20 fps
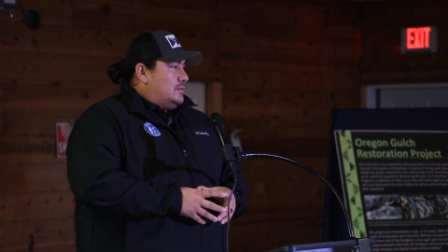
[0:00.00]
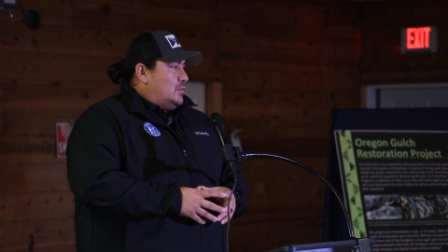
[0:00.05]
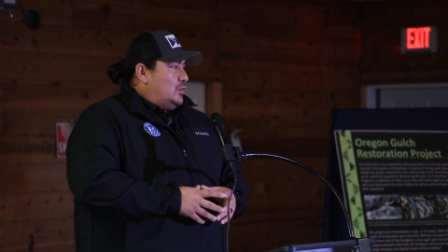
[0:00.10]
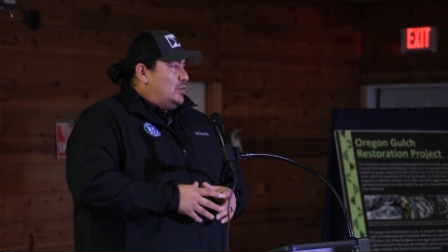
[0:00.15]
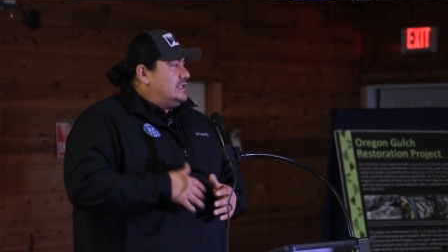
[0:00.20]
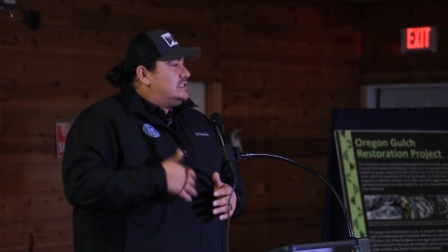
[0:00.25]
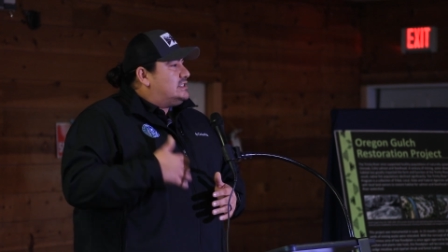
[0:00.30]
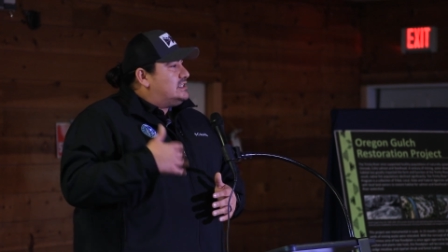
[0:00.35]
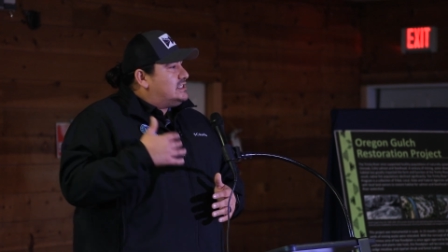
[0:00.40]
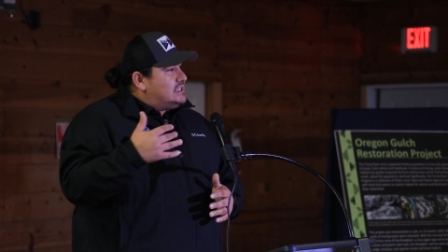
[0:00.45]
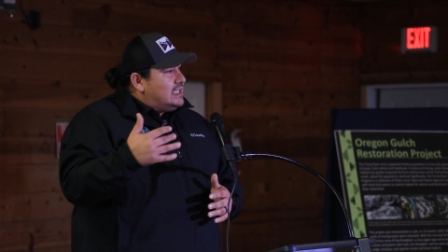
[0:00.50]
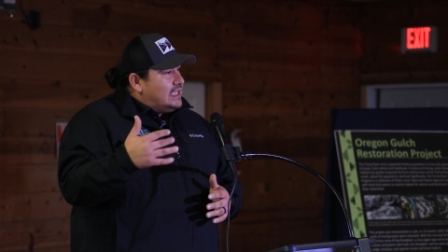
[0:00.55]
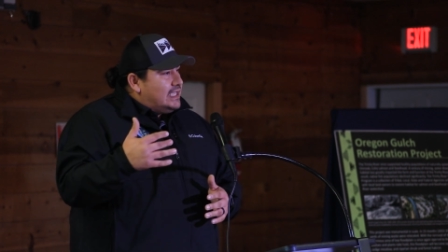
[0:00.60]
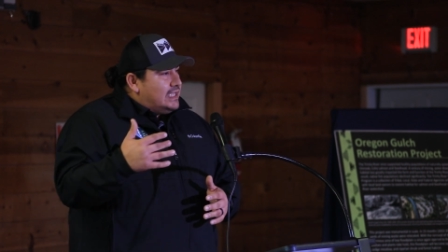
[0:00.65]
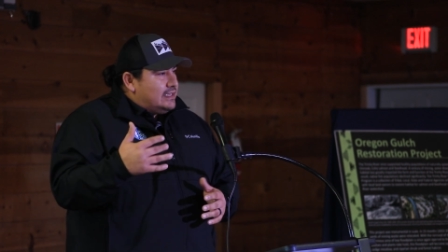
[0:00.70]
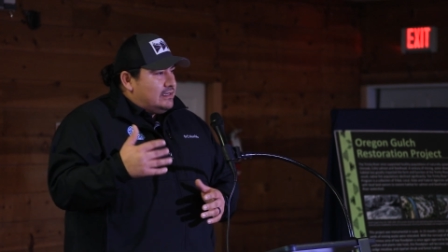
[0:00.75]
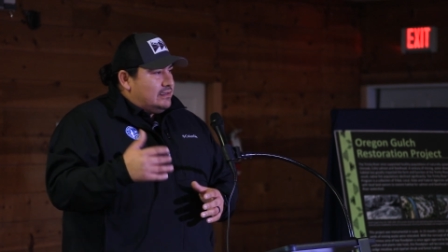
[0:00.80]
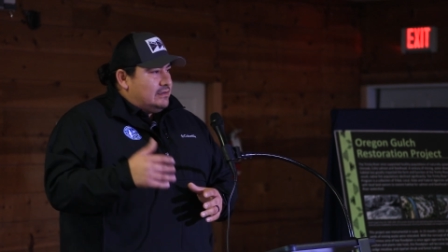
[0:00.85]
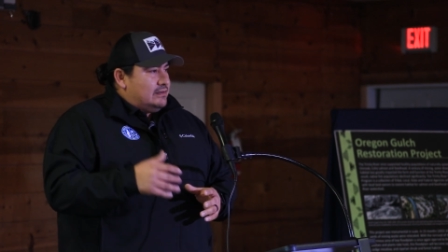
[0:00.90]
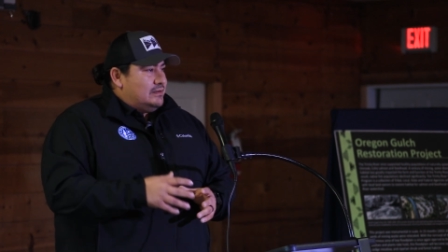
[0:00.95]
We see
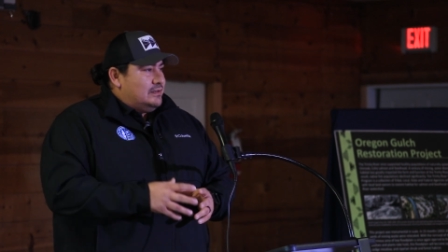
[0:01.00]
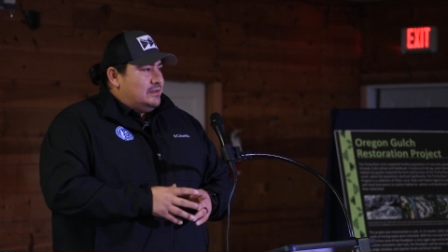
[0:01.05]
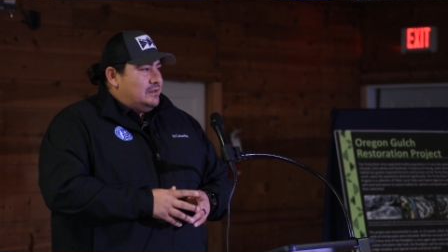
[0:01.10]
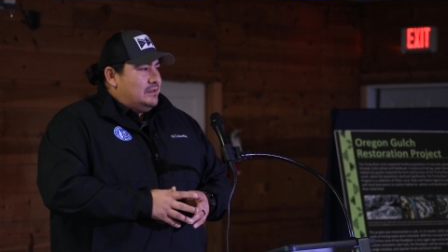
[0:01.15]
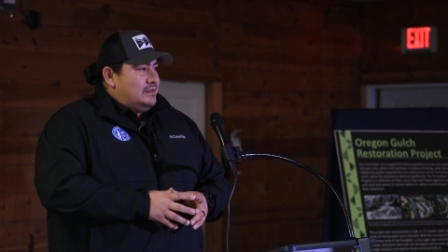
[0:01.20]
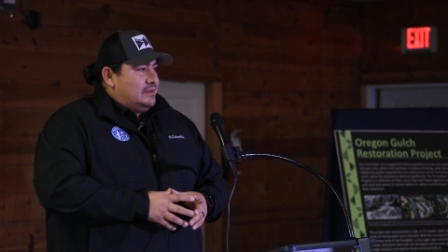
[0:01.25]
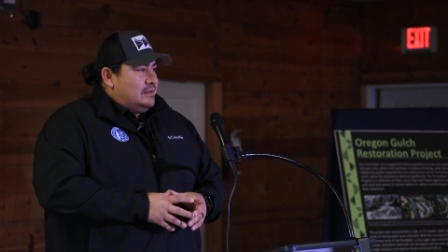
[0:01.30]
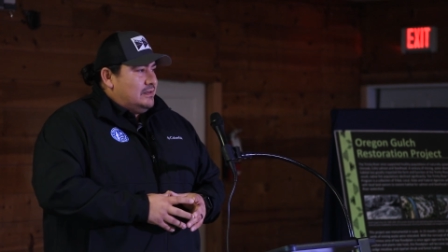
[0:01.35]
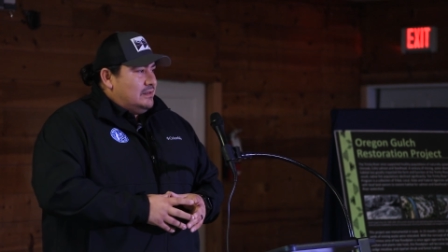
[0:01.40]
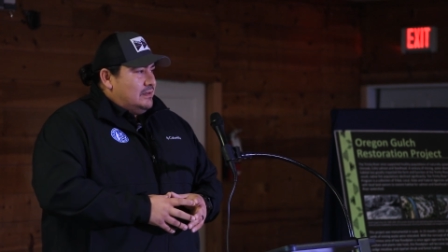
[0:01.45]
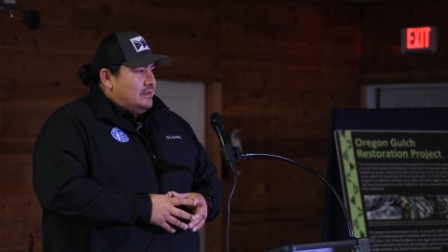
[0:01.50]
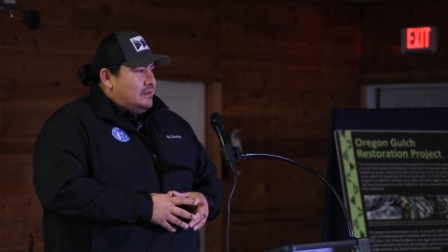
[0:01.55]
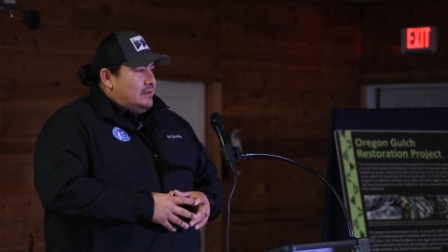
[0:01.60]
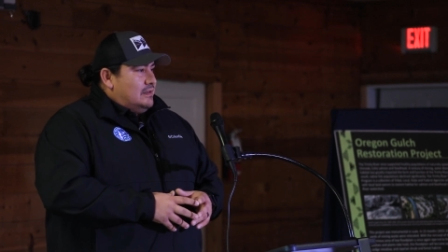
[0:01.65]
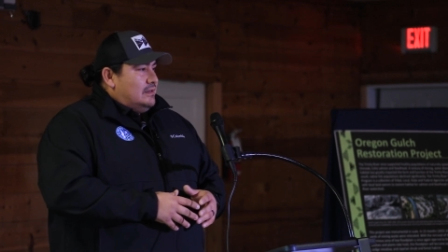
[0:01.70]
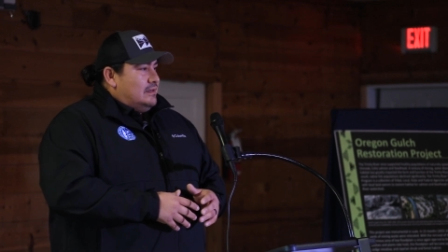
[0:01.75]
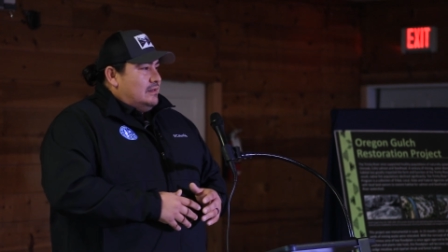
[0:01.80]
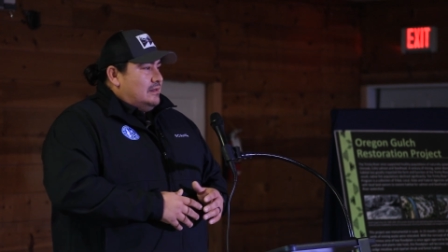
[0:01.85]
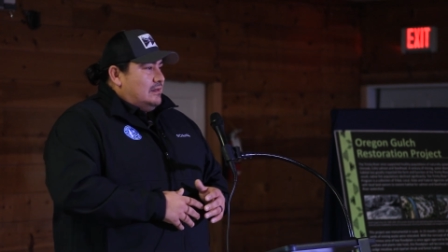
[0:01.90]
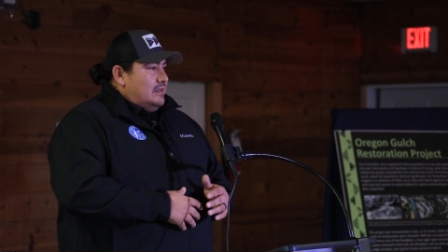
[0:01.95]
it
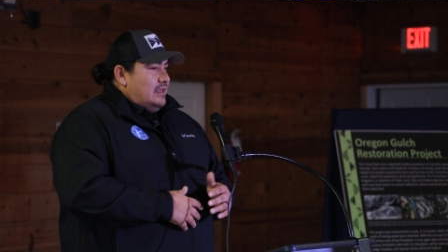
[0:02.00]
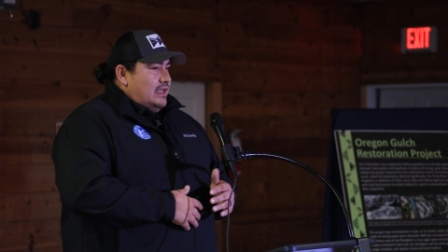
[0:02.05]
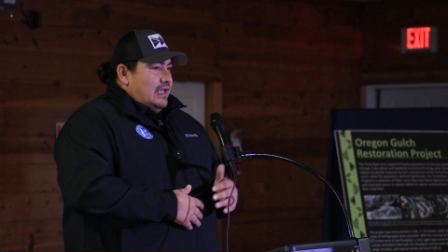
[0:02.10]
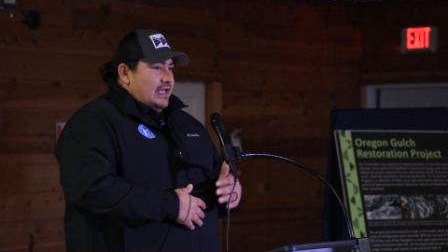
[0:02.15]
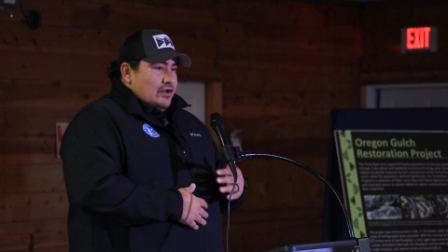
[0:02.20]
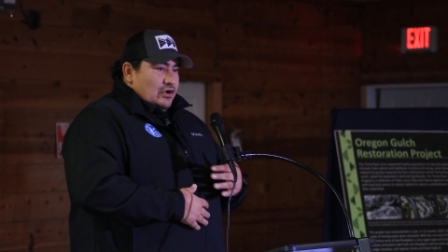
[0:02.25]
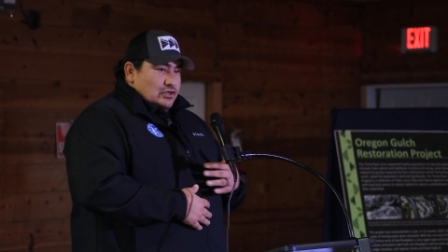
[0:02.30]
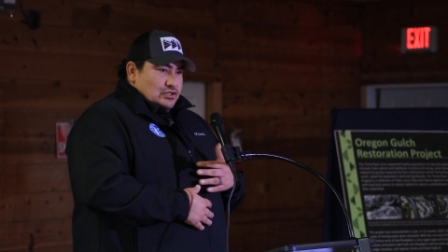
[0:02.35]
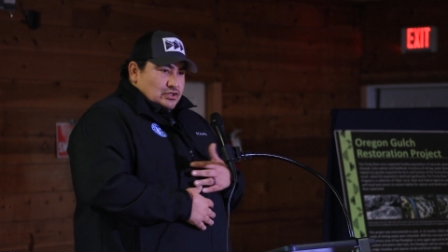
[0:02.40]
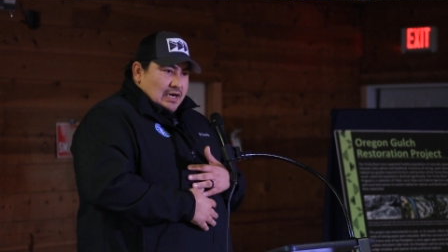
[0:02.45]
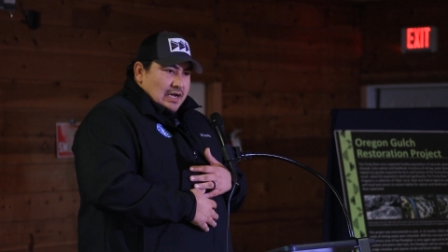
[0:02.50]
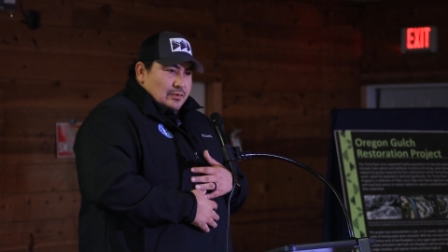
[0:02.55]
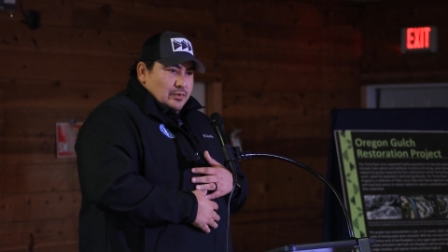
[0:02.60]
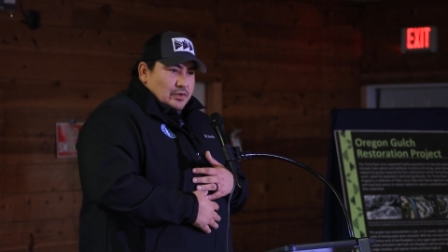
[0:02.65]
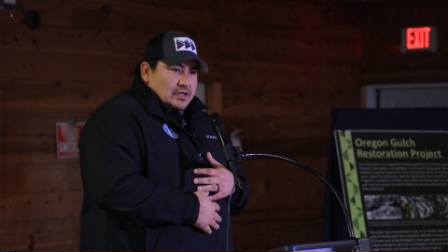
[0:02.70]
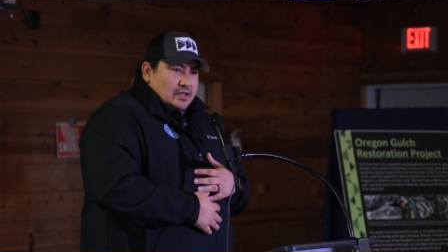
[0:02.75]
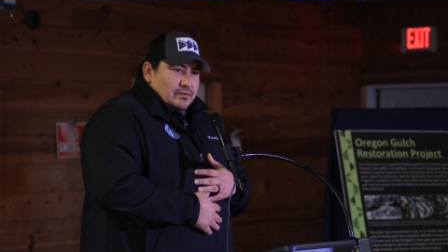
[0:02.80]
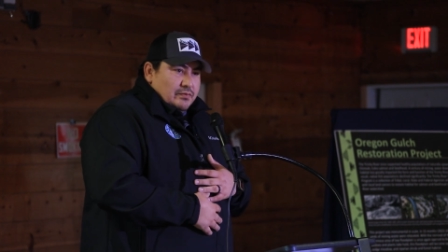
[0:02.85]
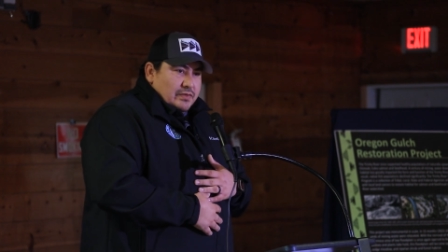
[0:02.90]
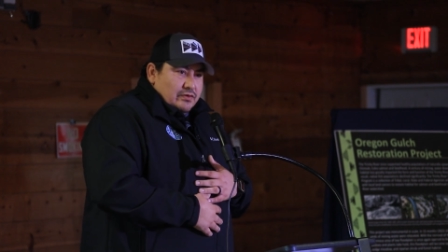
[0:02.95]
in our
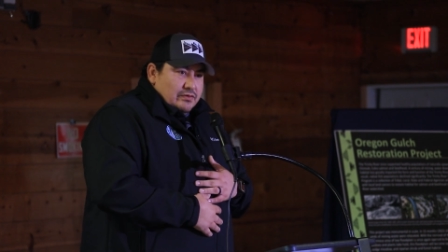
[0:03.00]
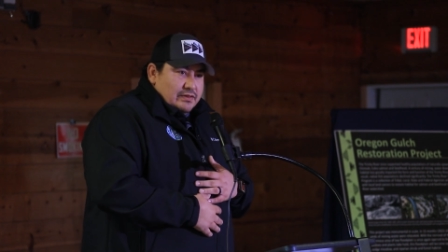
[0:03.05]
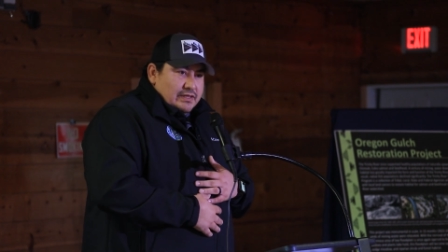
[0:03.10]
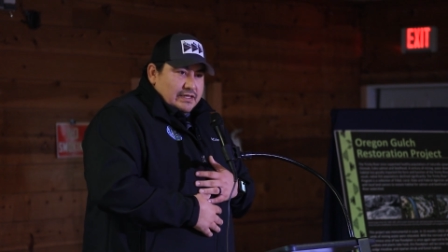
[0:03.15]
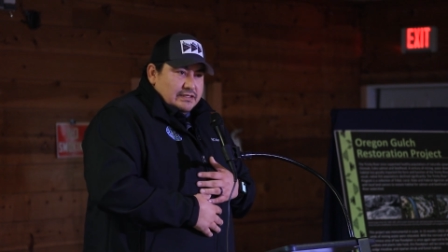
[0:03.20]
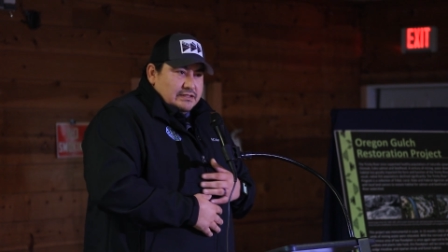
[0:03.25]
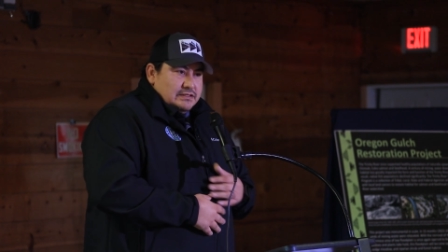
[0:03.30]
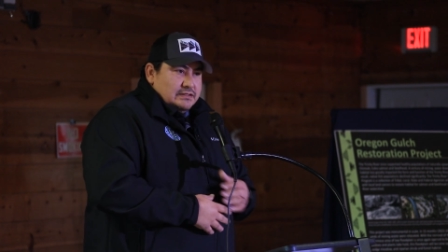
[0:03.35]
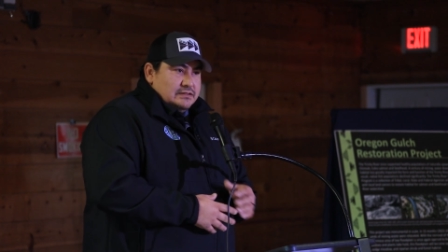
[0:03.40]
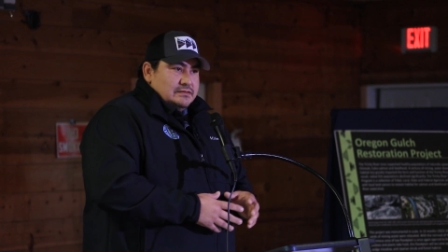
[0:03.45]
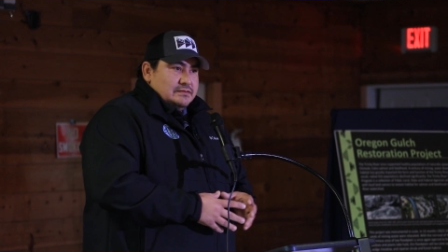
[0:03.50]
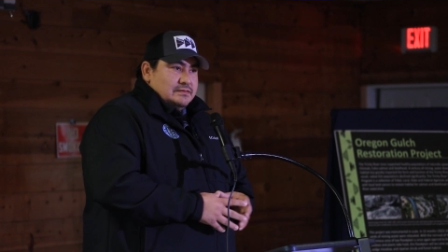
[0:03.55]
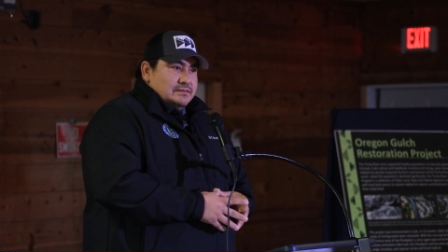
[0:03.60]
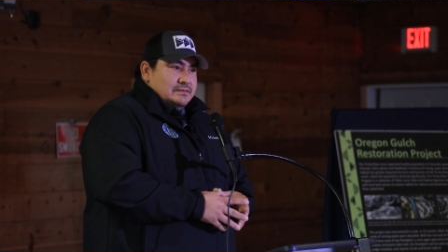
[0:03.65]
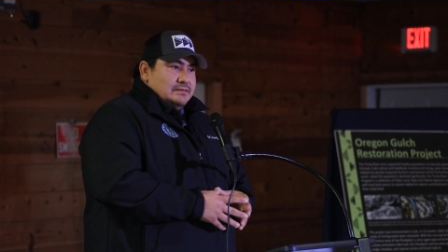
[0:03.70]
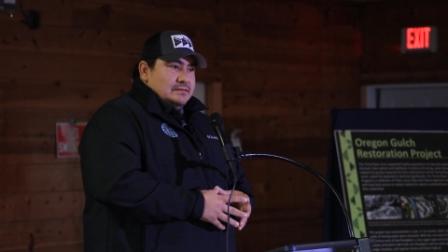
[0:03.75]
tribal communities,